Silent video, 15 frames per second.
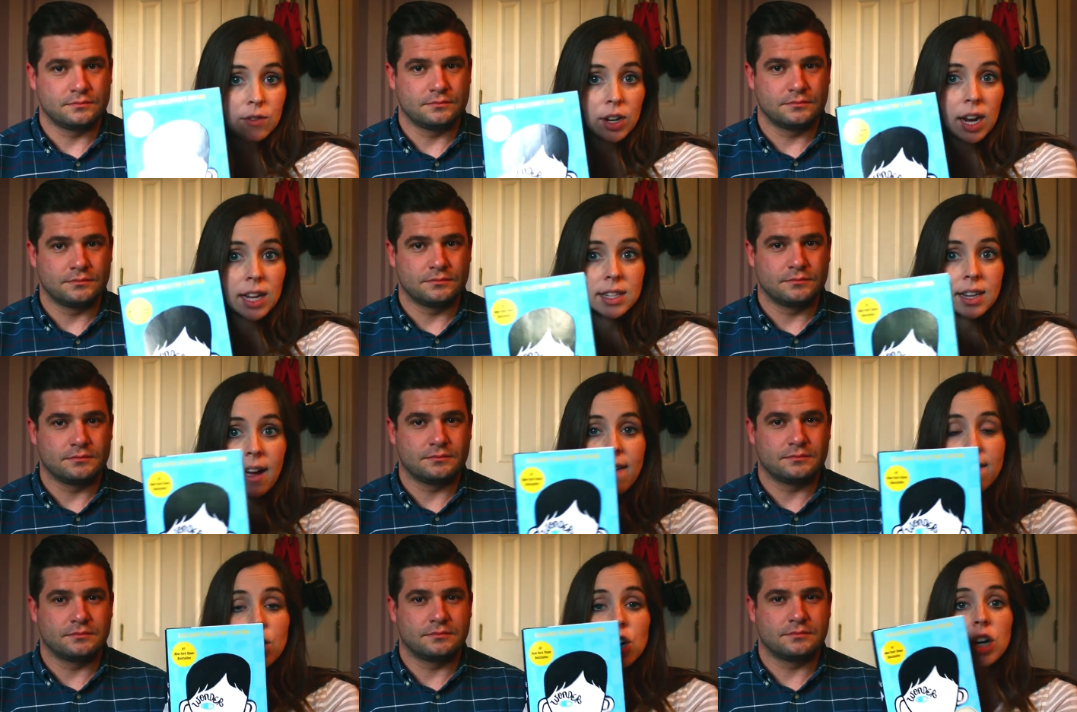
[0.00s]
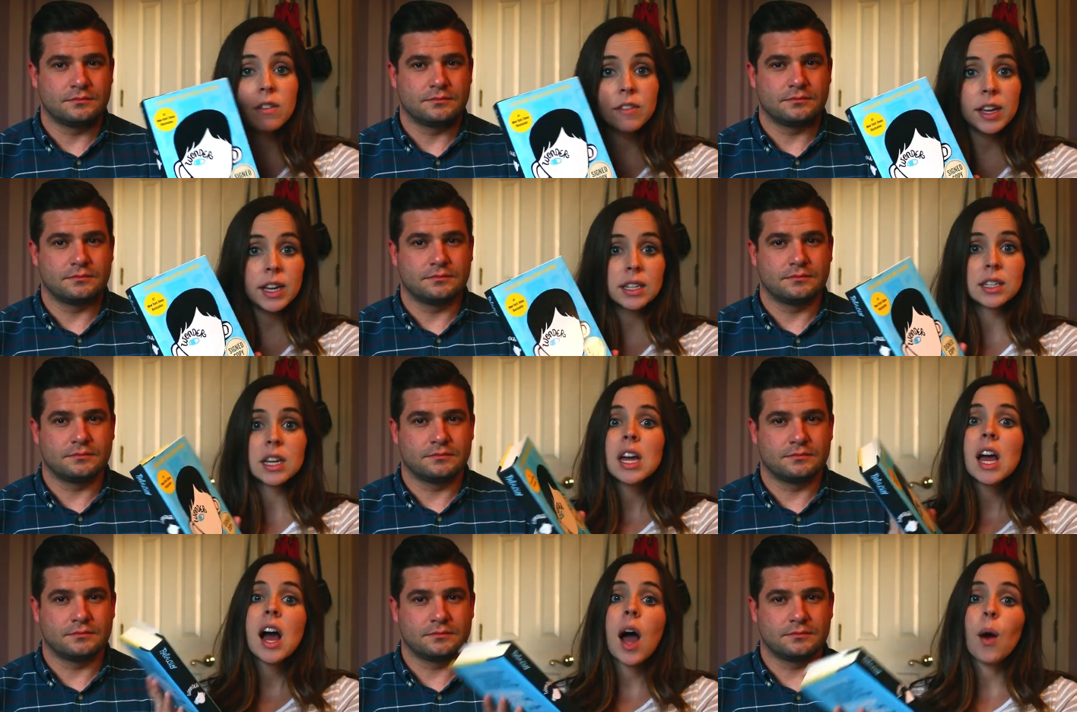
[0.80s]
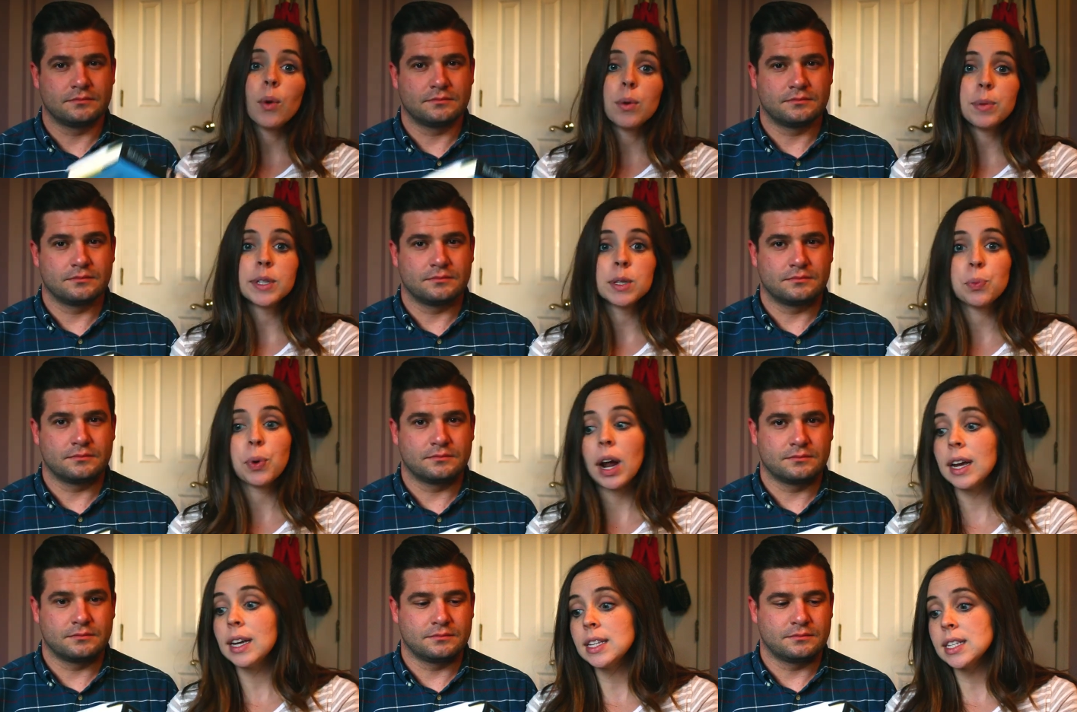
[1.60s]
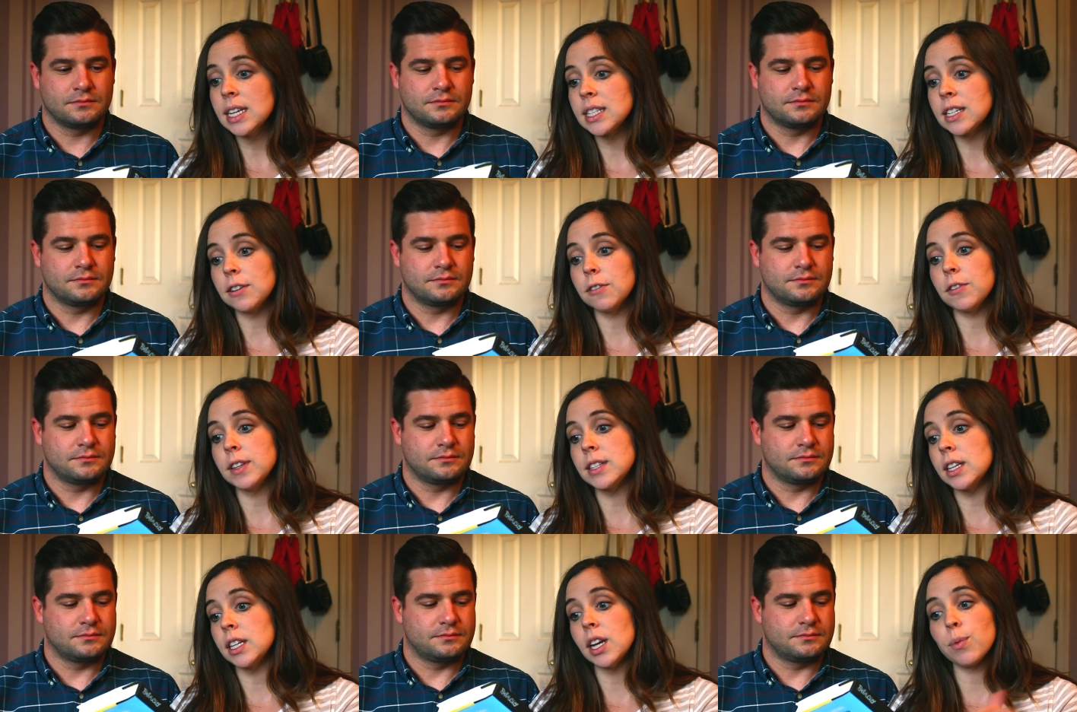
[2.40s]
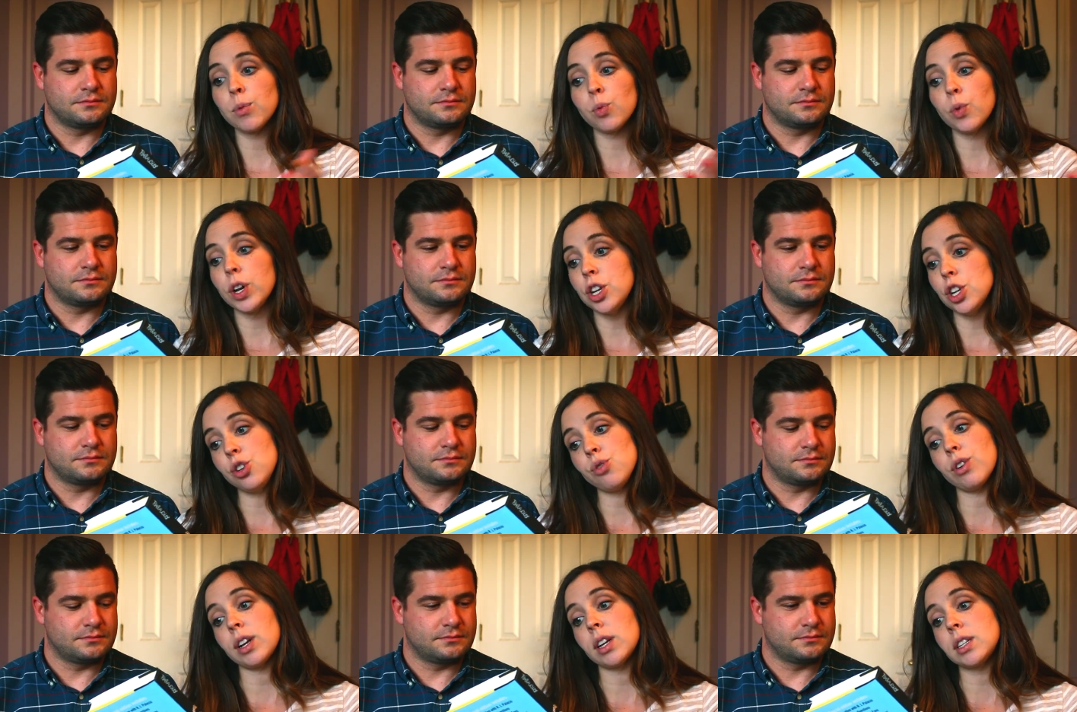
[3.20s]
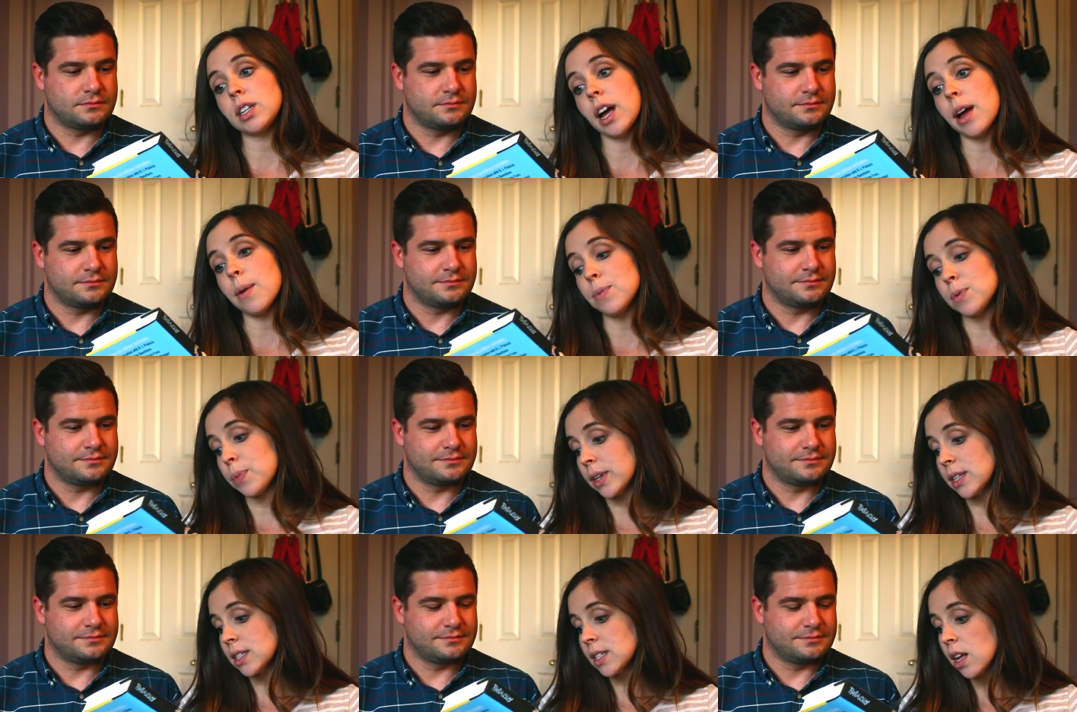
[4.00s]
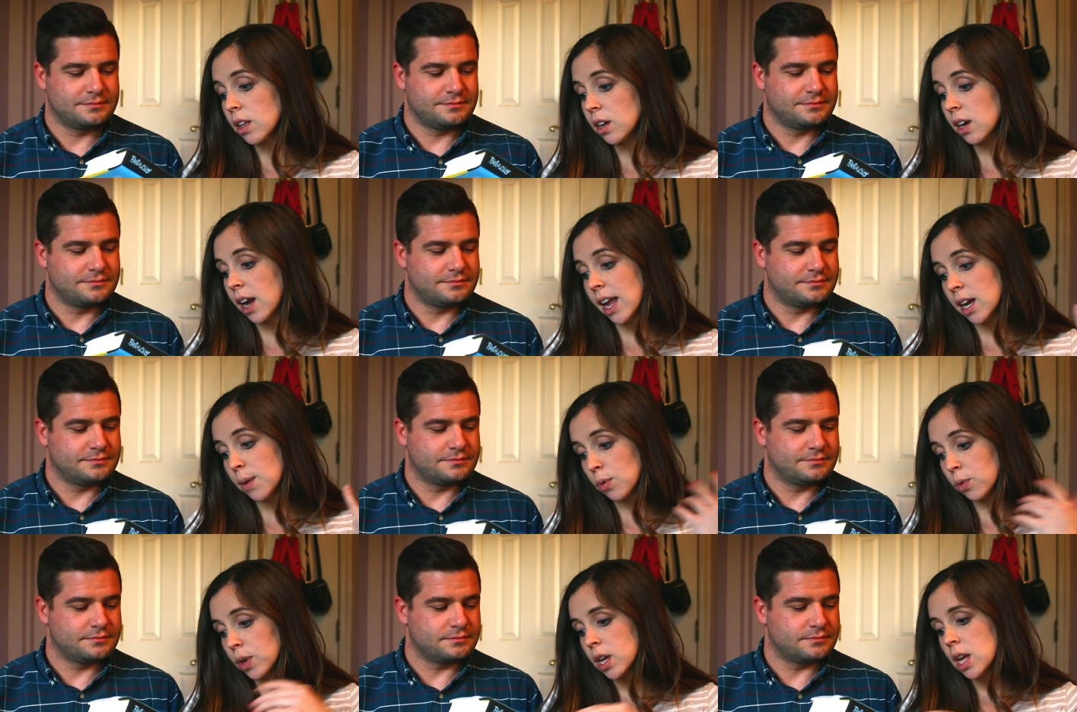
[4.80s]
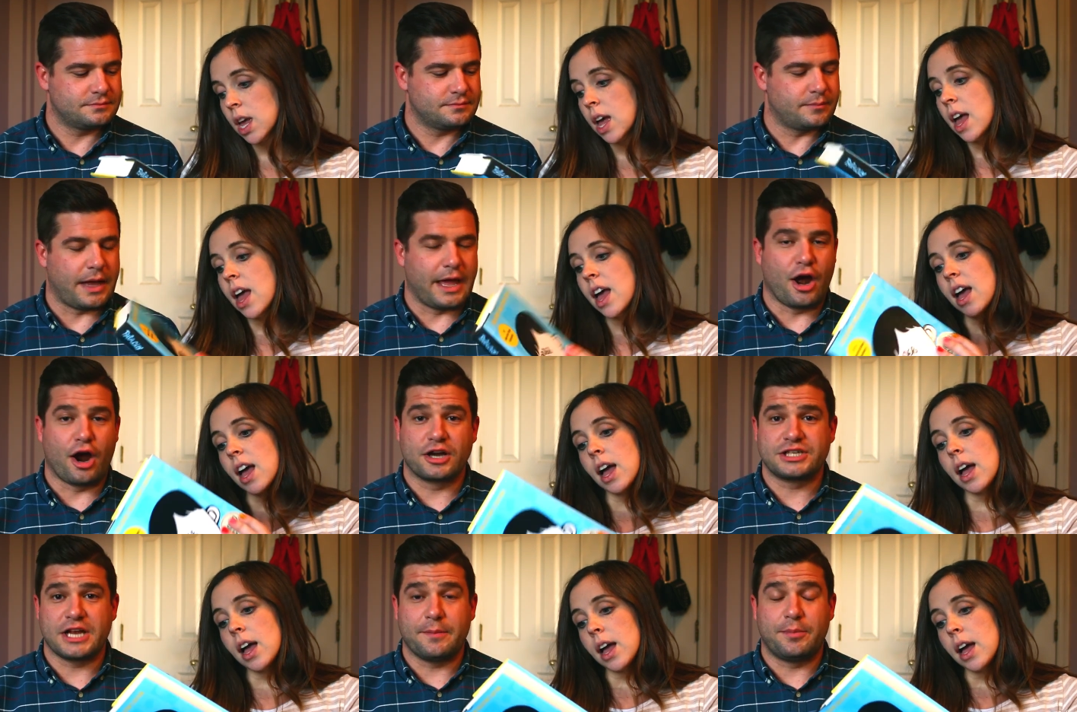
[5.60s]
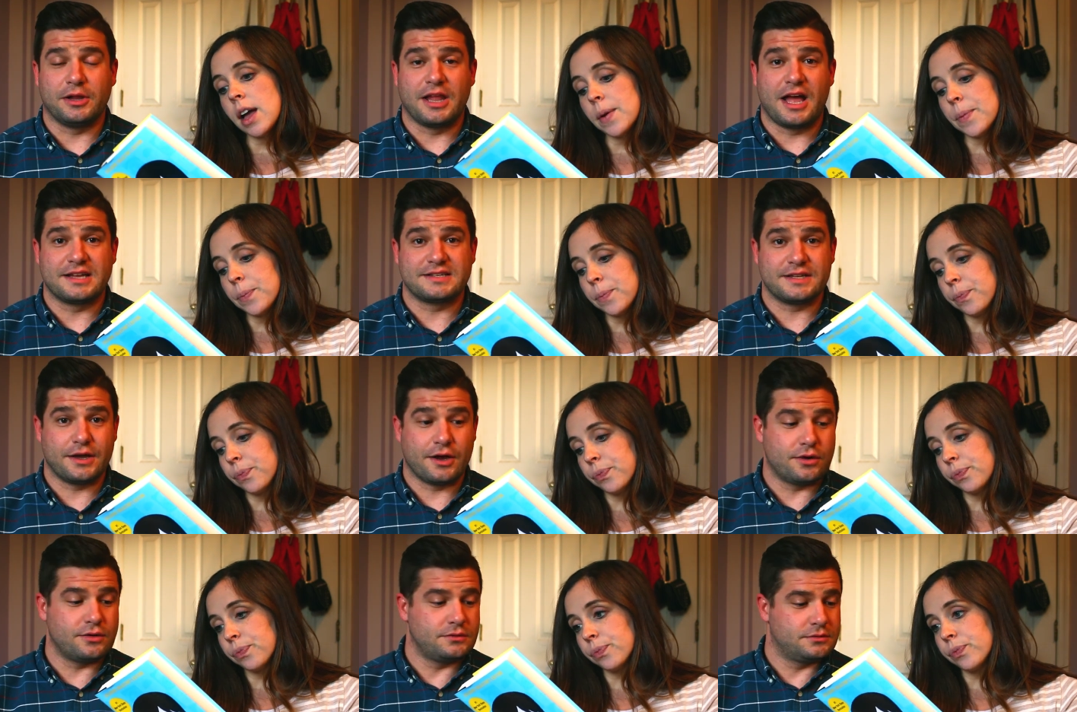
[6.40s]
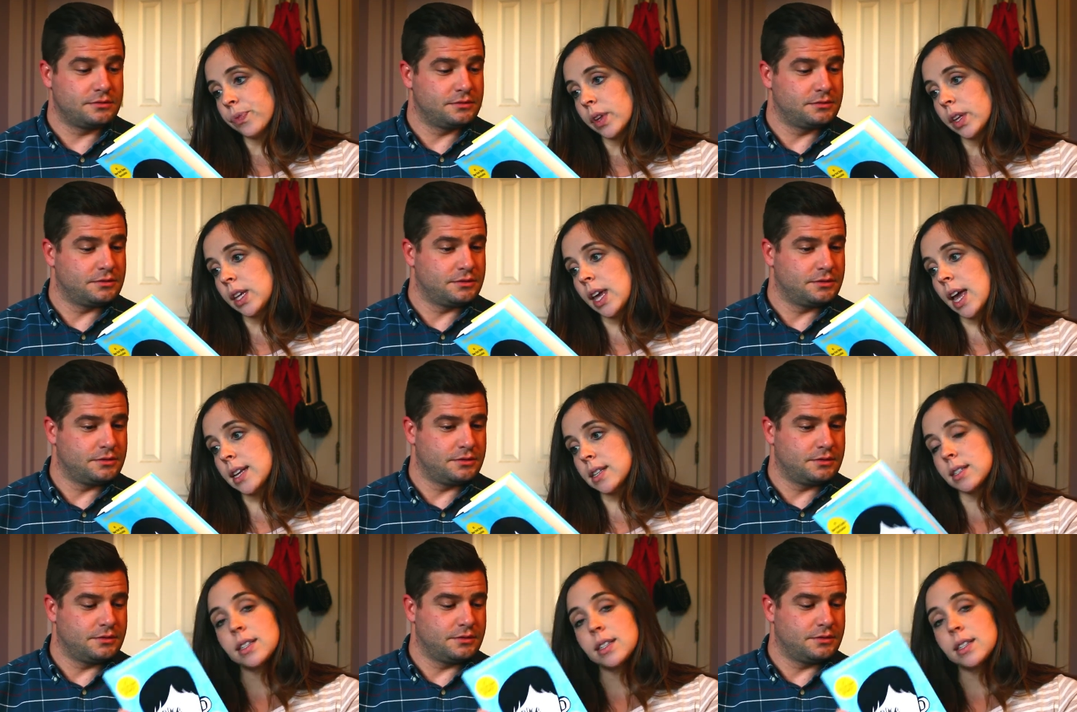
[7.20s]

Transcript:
Speaker 1: If you guys have heard of it, I wouldn't be surprised. It's the #1 New York Times bestseller, #1.
Speaker 2: By R.J. Palacio.
Speaker 1: Yes,